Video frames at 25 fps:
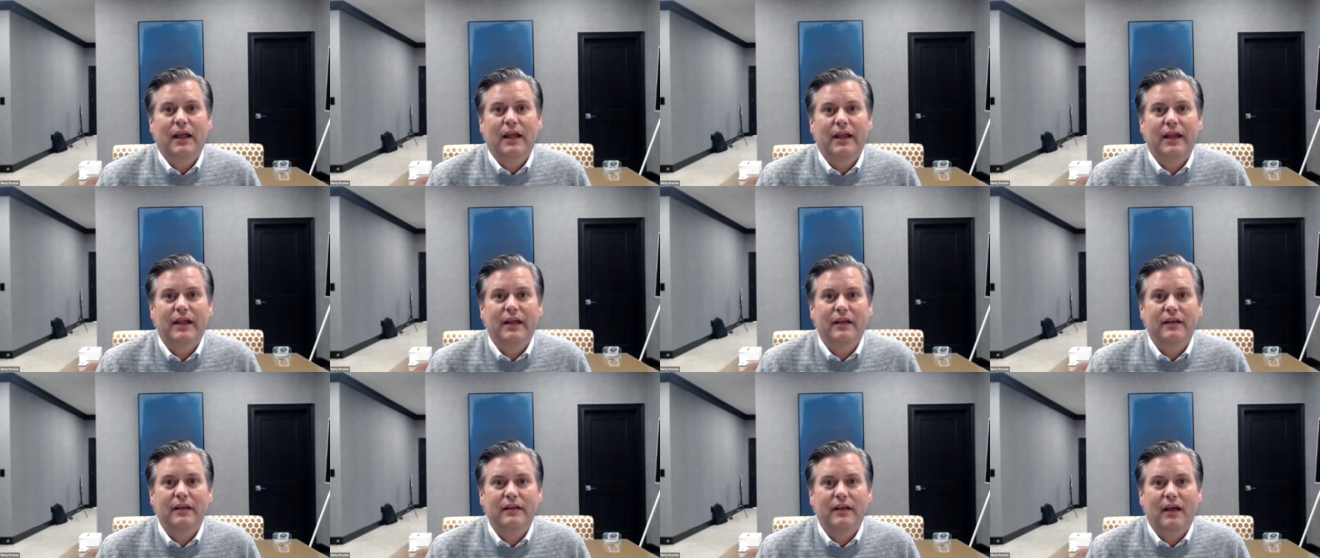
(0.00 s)

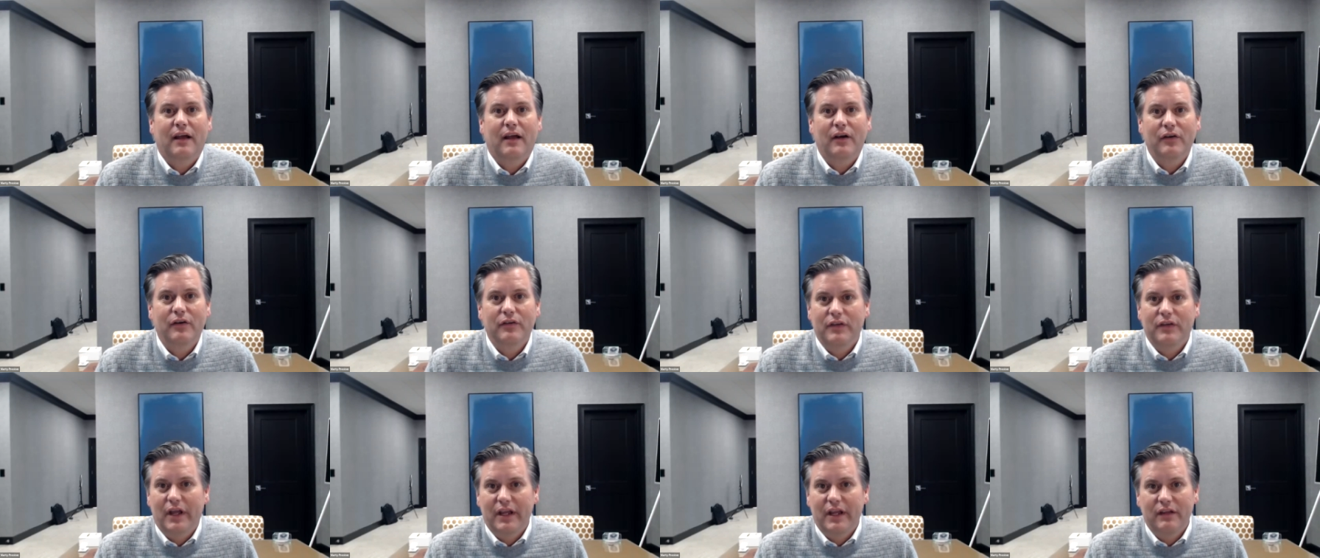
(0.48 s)
and I
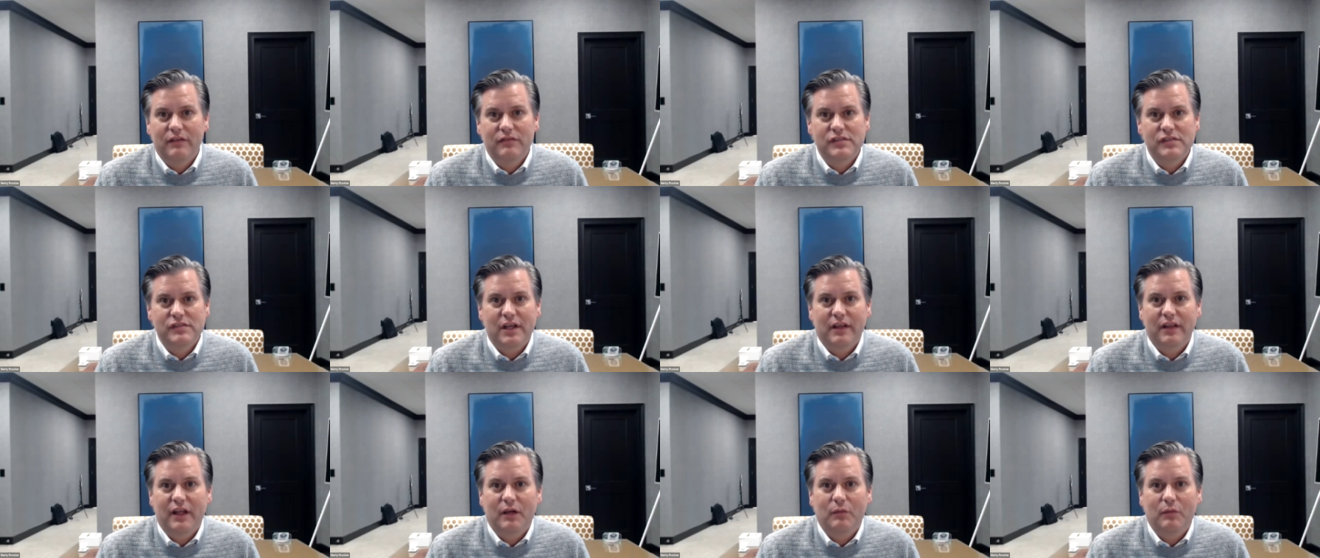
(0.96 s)
heard Dave
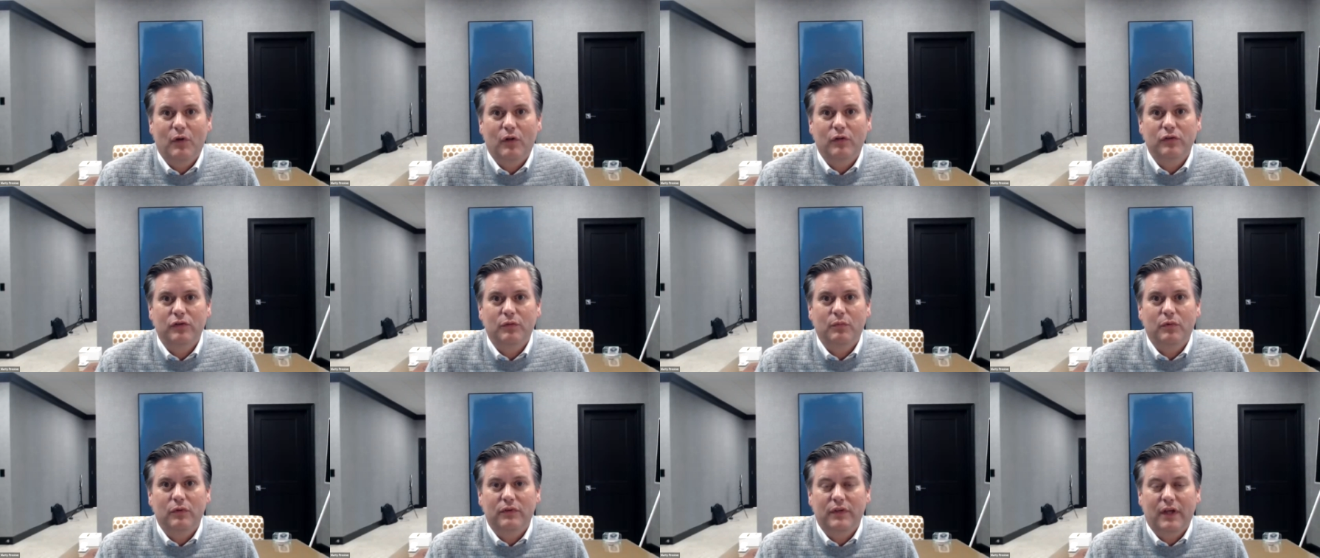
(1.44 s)
say that
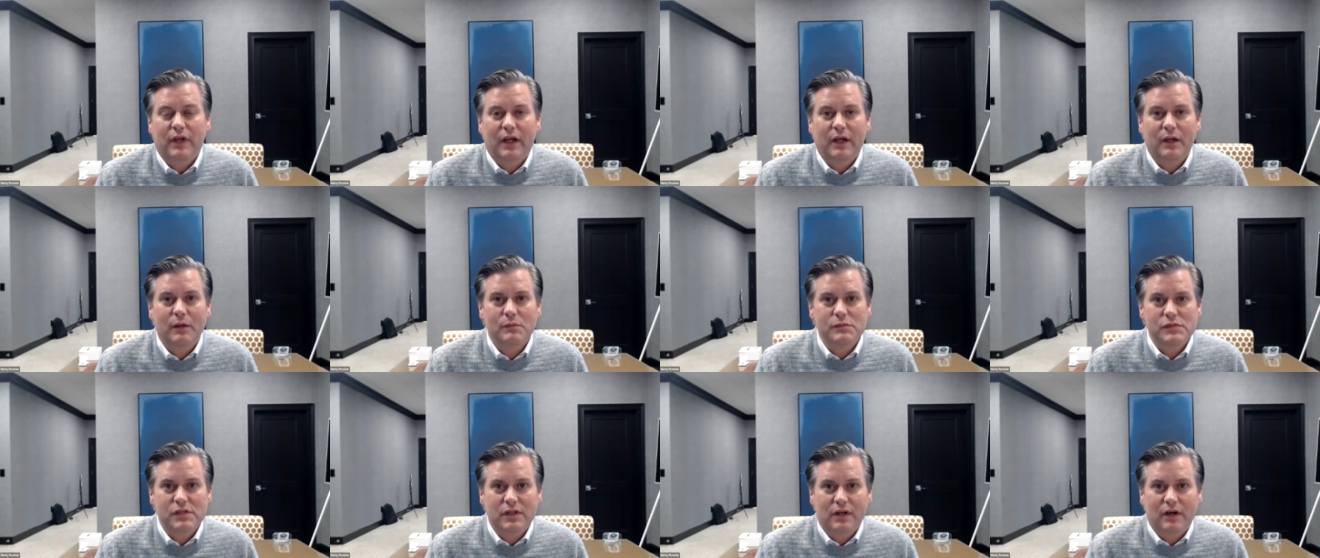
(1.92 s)
multiple
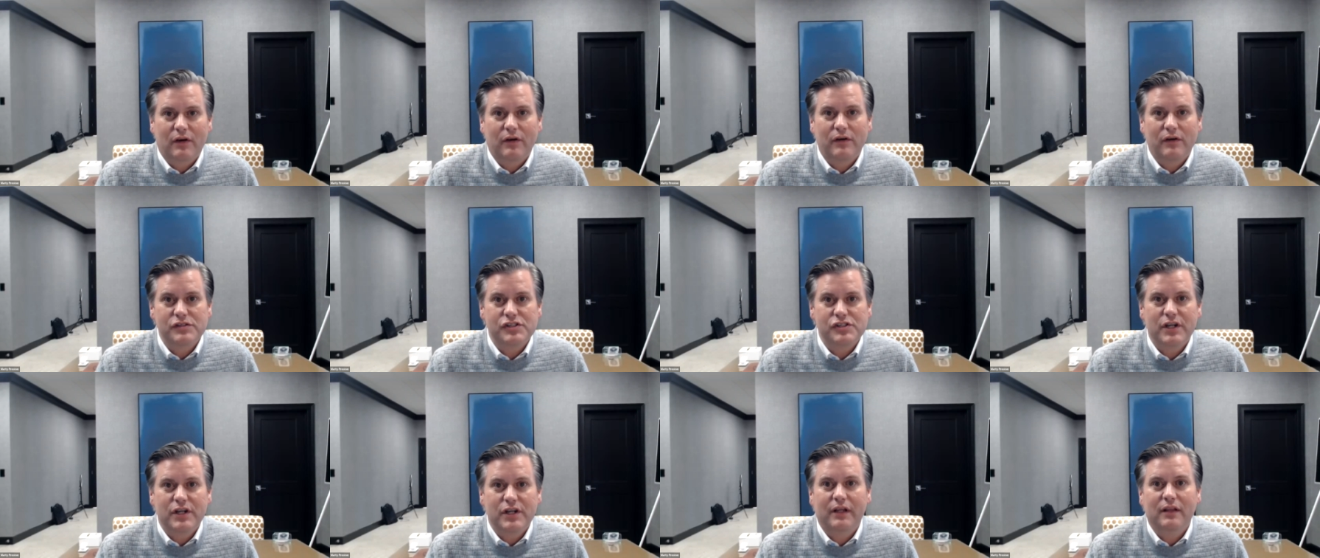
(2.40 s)
times, and I
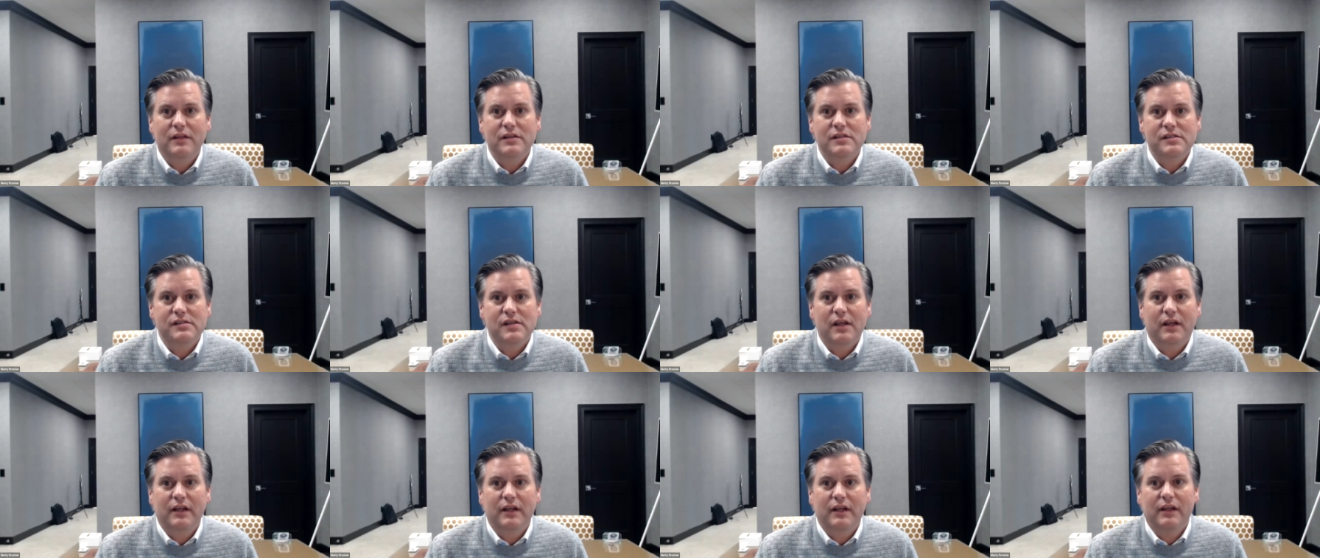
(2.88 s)
heard
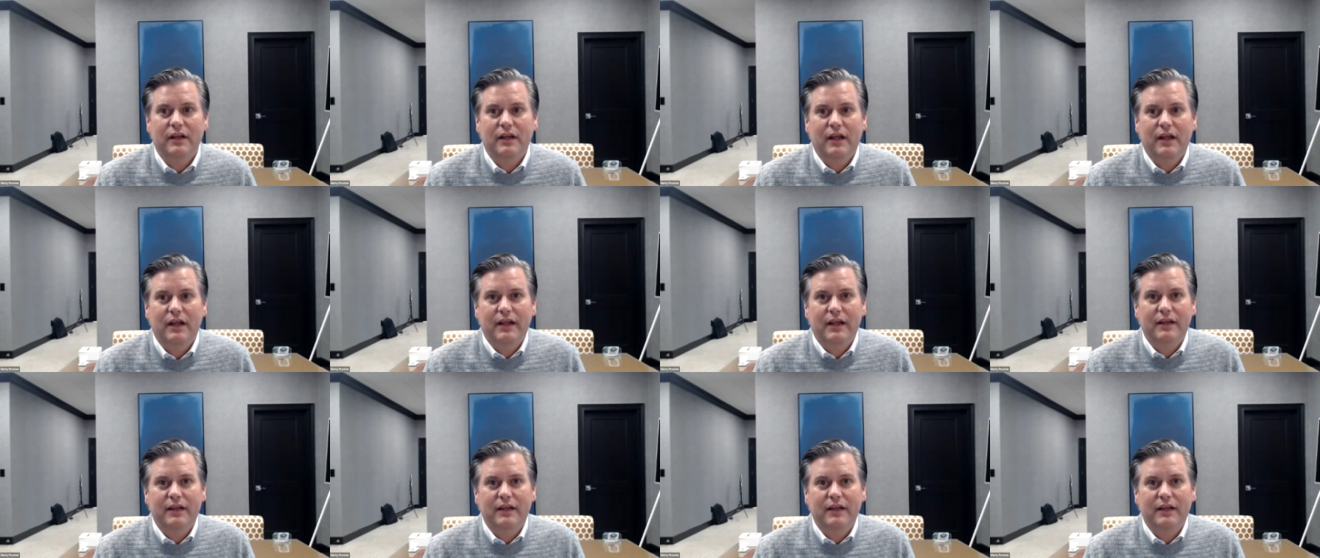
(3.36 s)
Shayla say it.